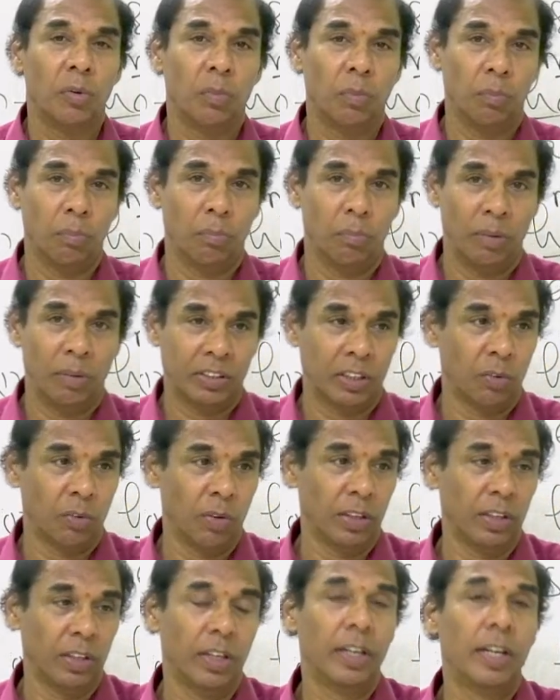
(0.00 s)
Method 1,
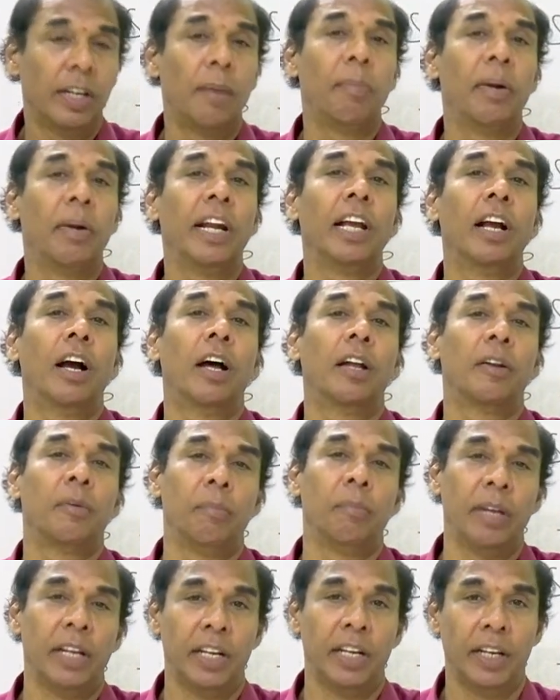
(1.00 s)
depending on
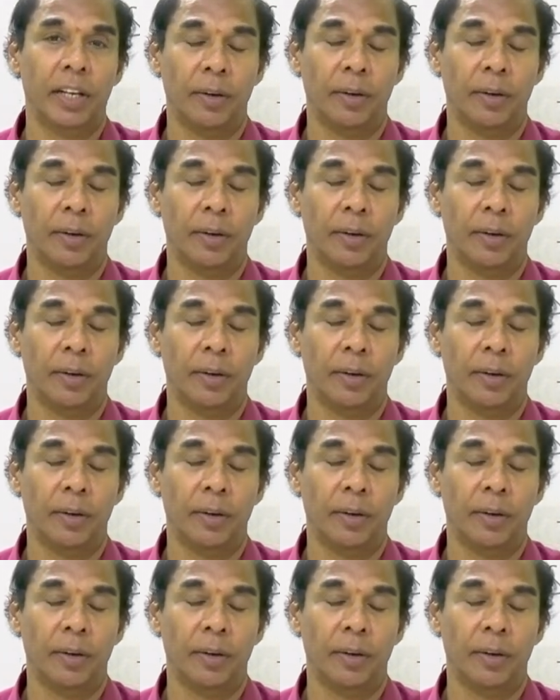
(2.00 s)
meaning.